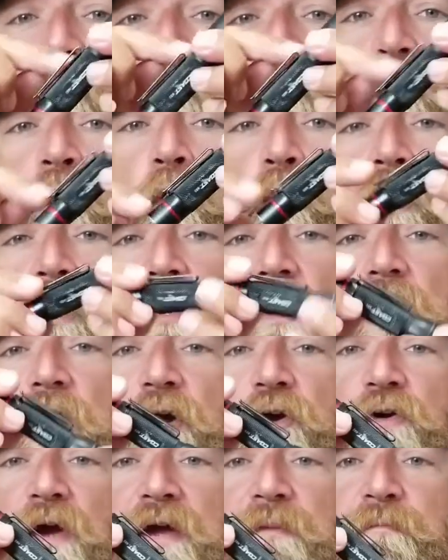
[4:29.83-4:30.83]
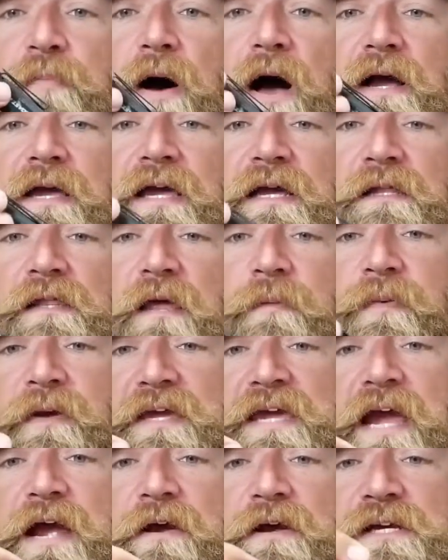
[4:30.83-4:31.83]
or a great pocket clip. It
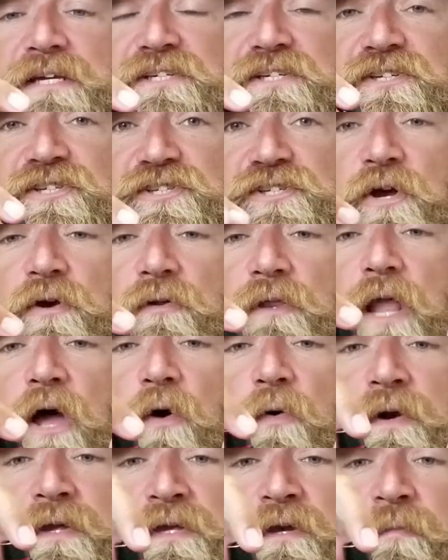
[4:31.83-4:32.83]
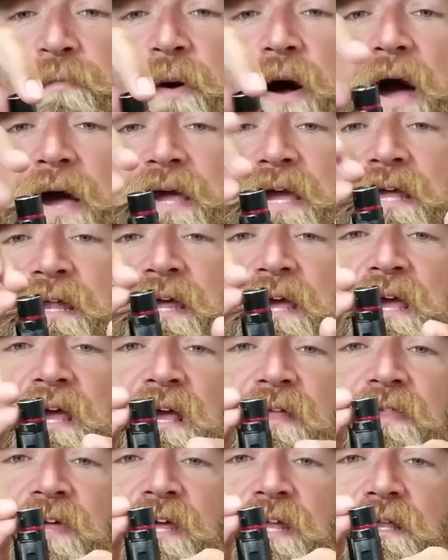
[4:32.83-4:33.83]
carries so low in your pocket
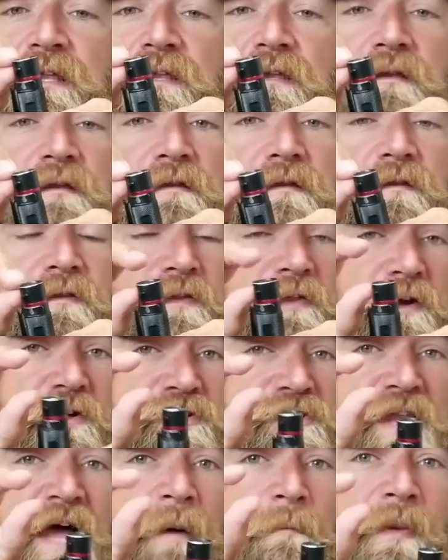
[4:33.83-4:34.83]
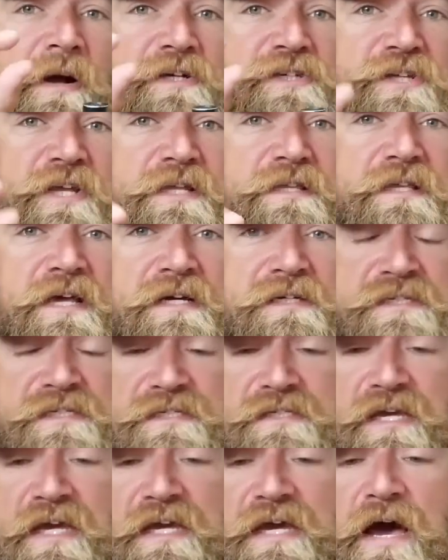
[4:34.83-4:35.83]
that there's not much that does
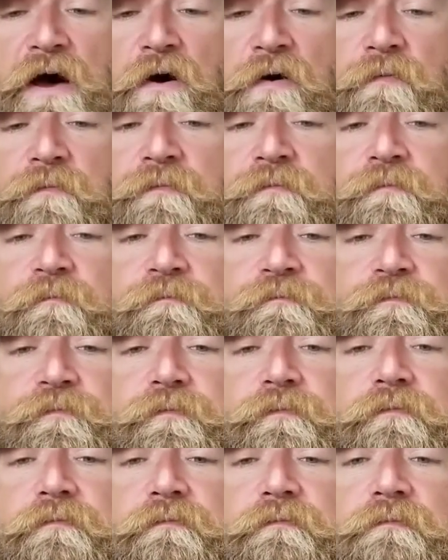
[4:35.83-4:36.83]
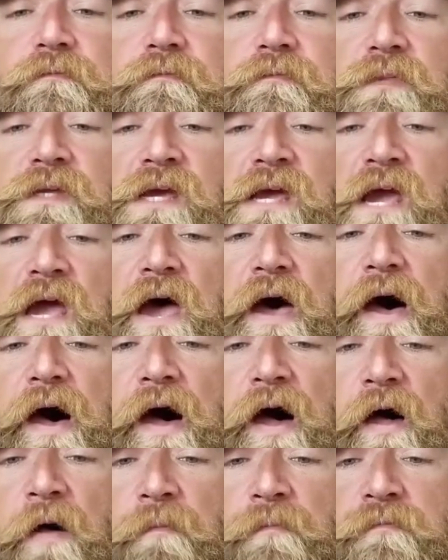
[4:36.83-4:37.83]
stick out.
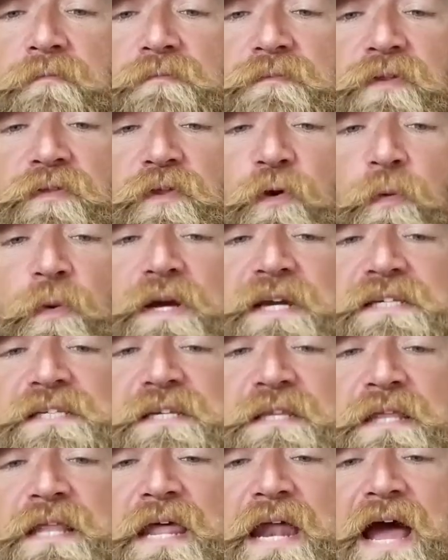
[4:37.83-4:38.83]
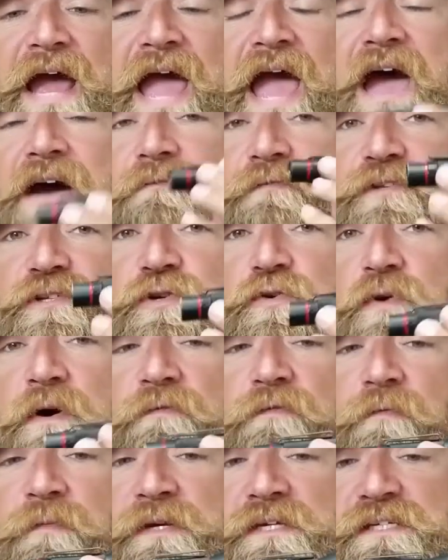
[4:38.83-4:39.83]
The reason that I have two
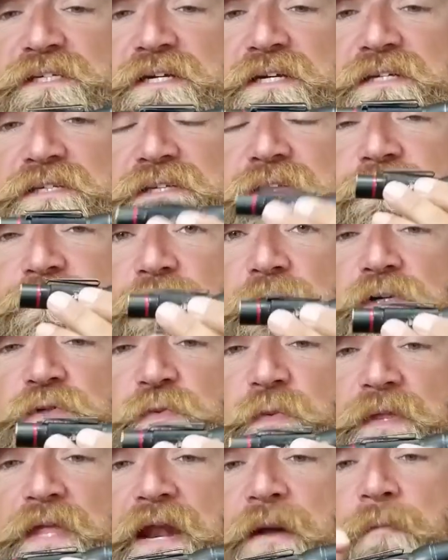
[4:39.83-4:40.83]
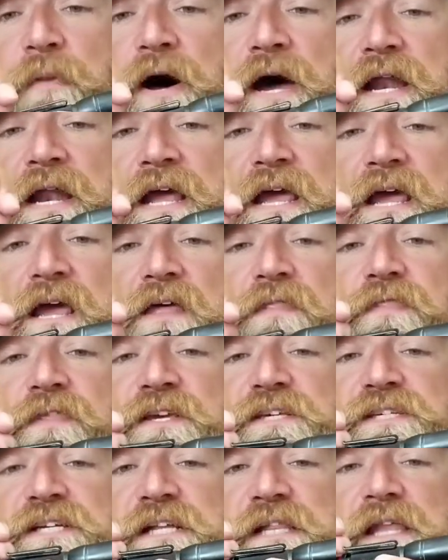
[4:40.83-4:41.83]
of them is because the first one that I bought,
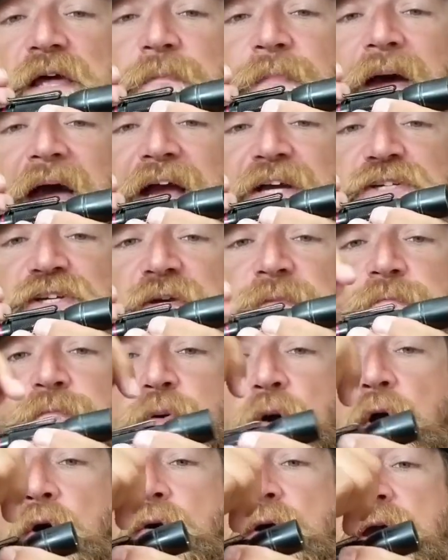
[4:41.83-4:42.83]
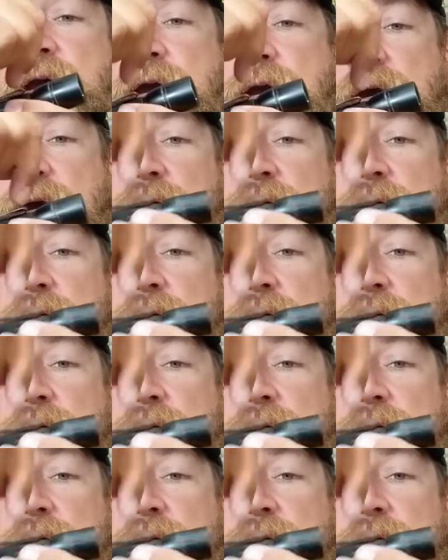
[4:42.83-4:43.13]
this clip actually broke